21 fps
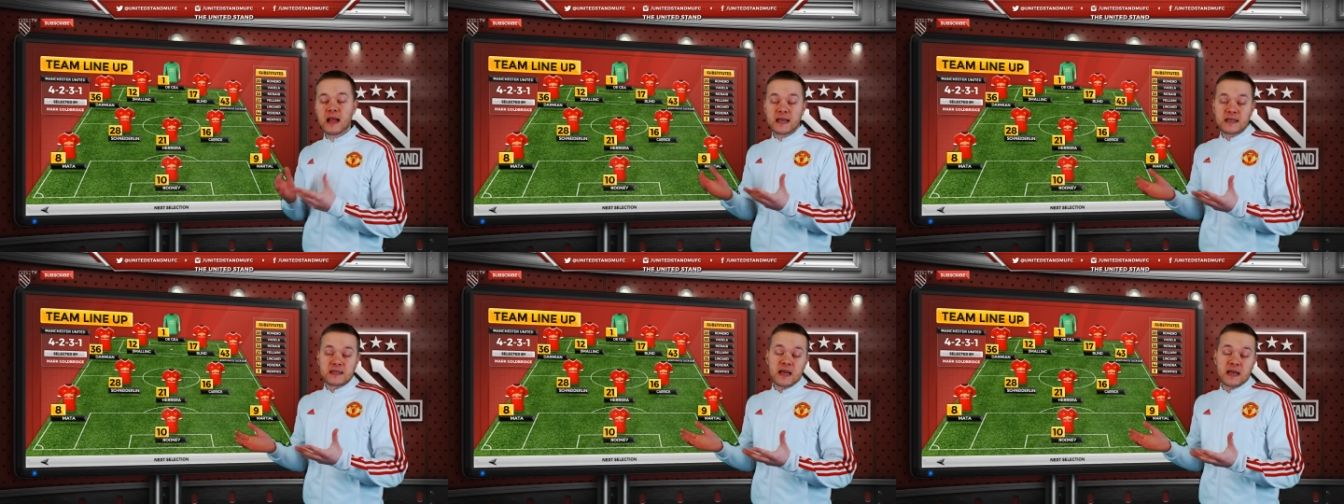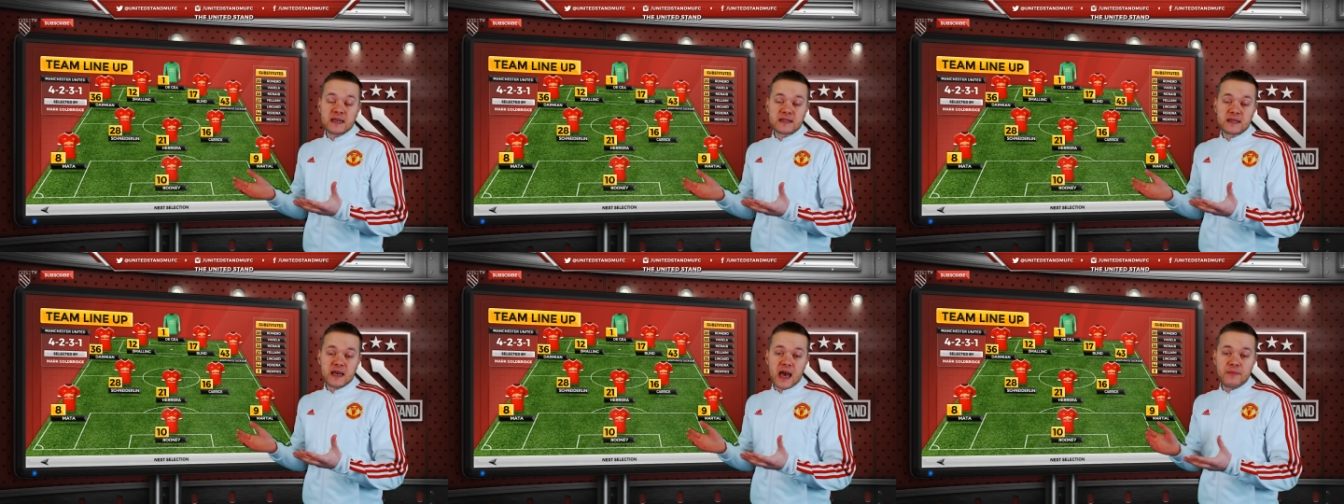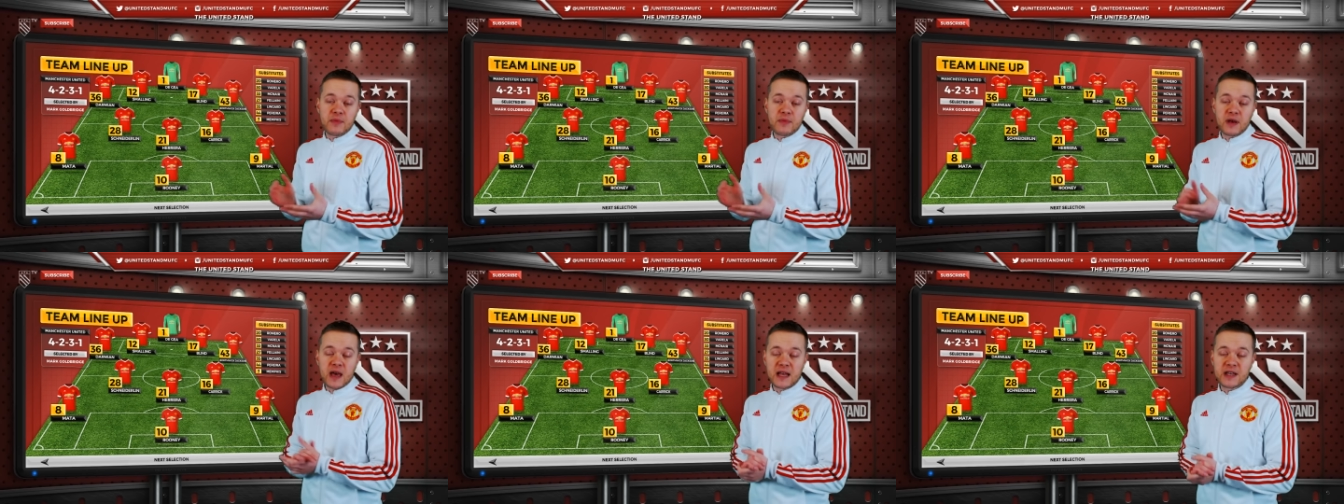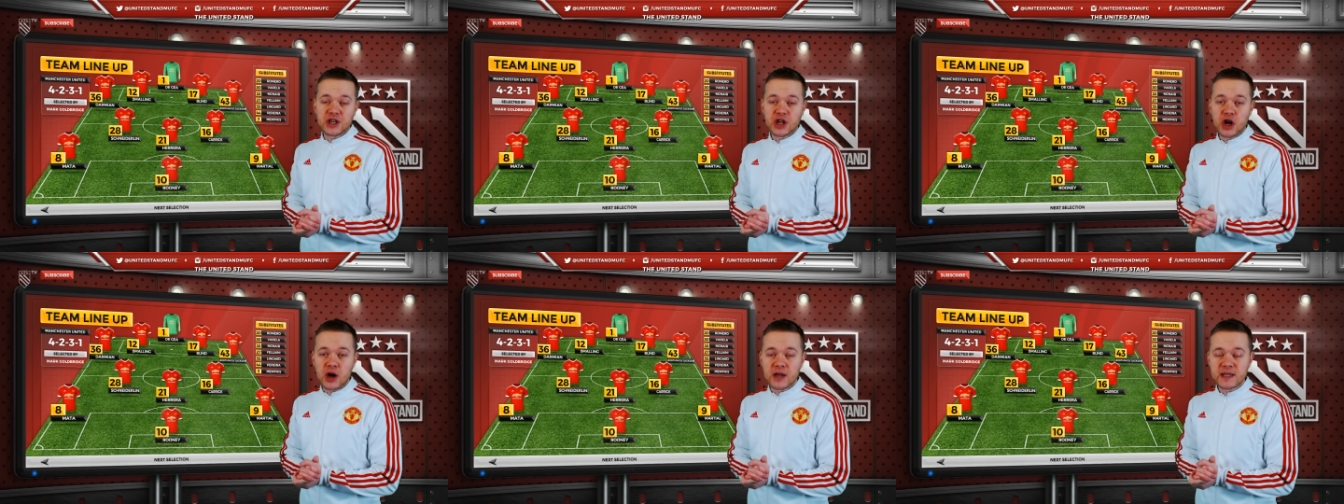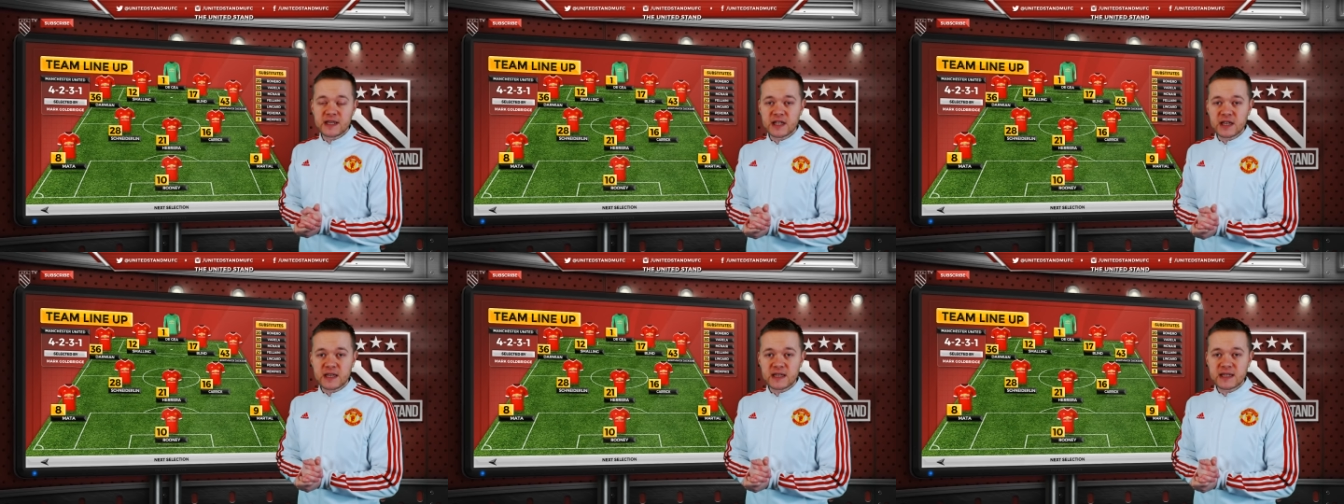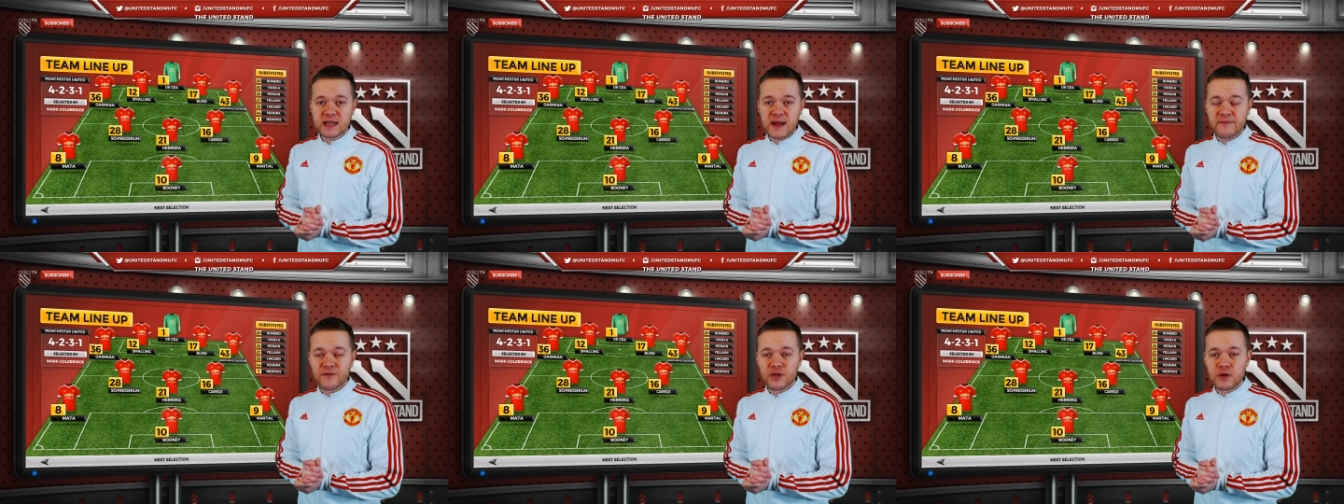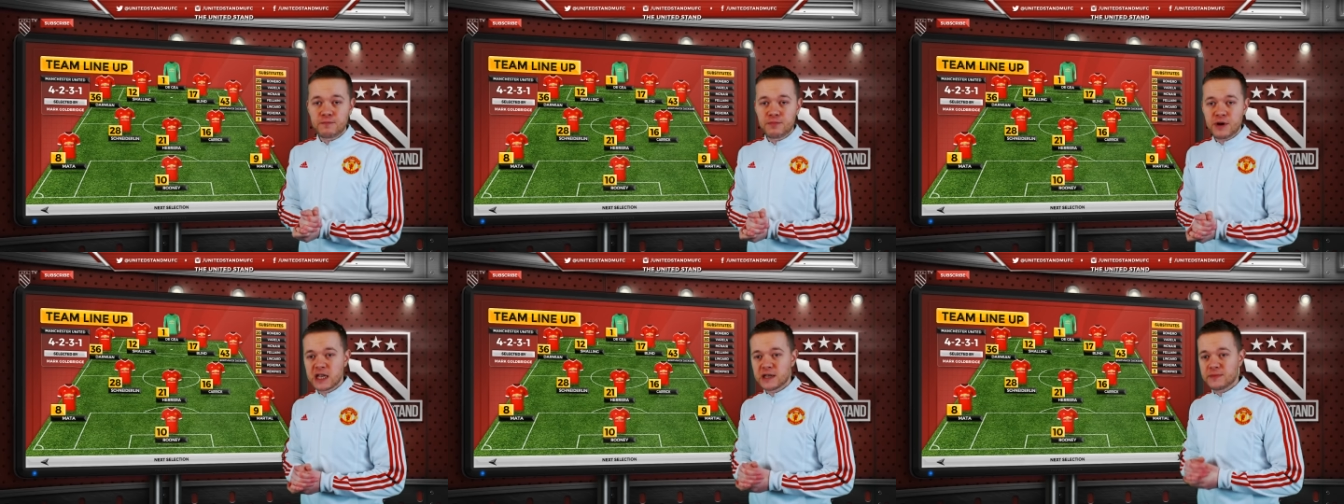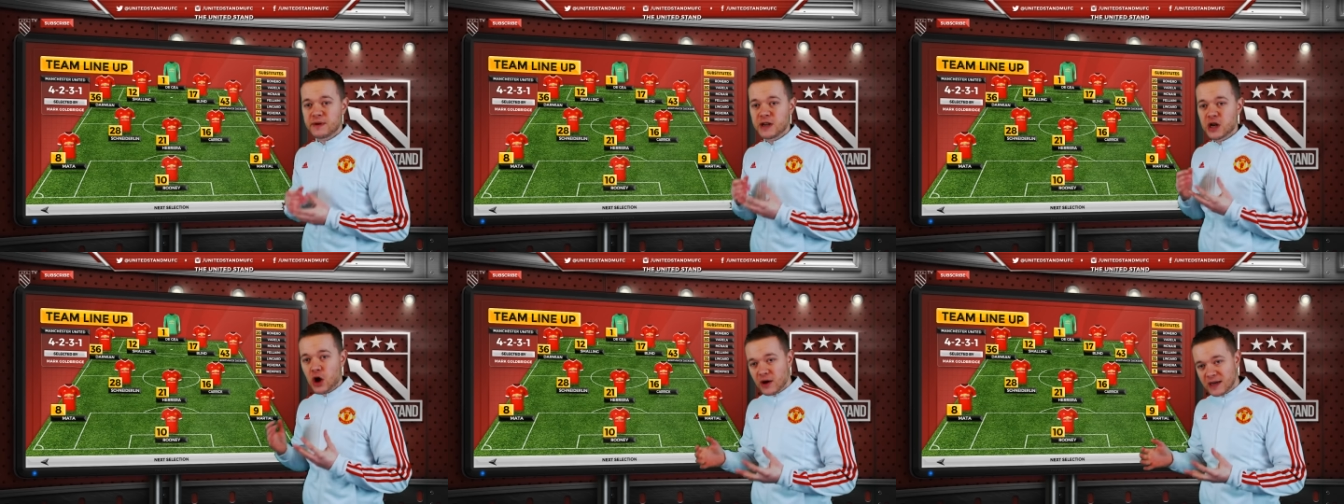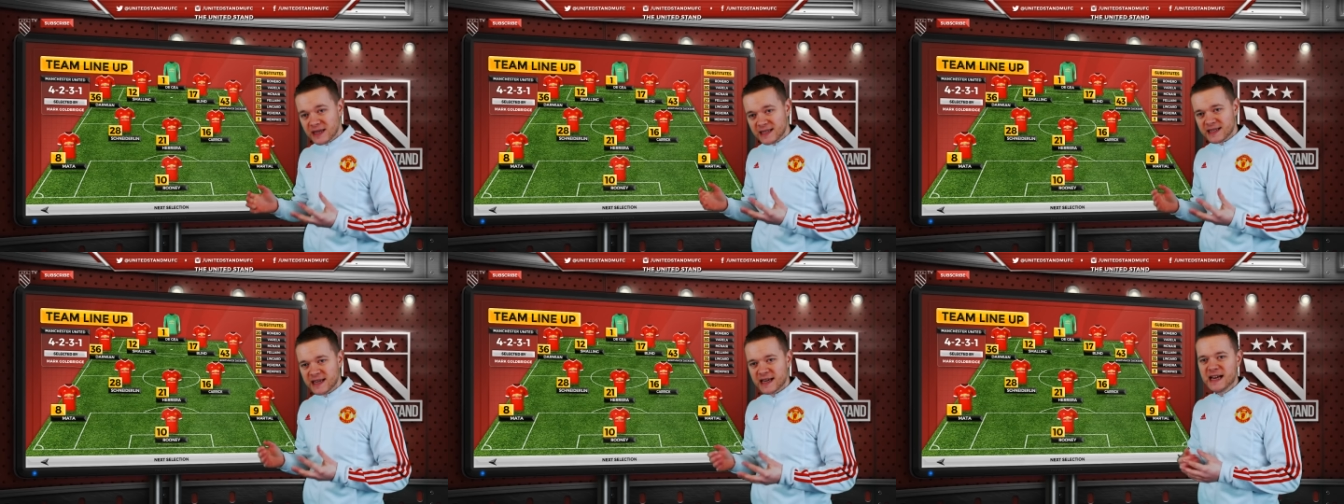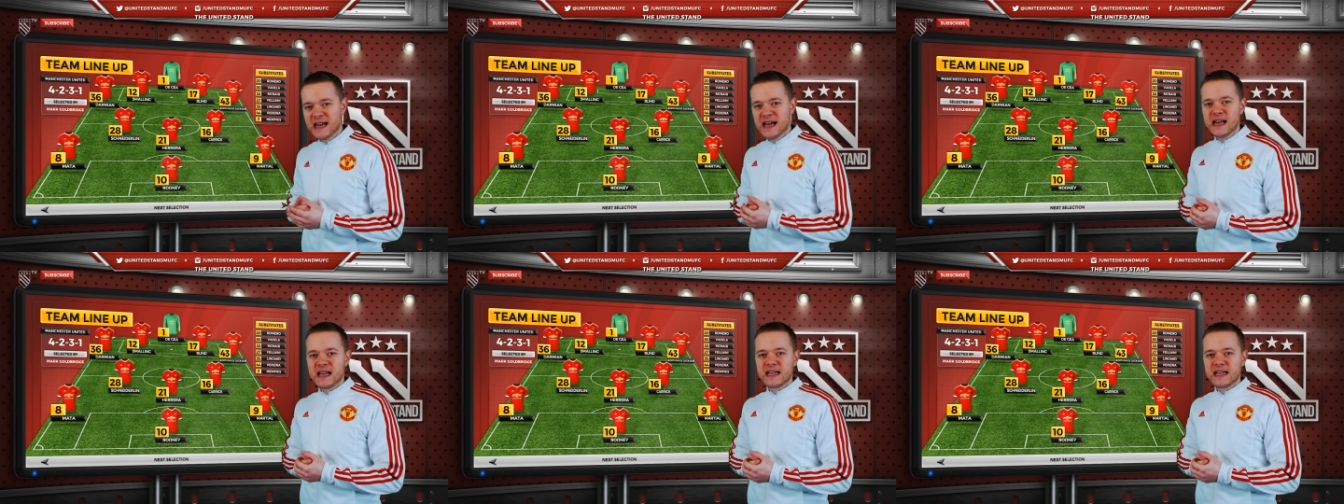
last last game against United at Stamford Bridge. It'd be nice to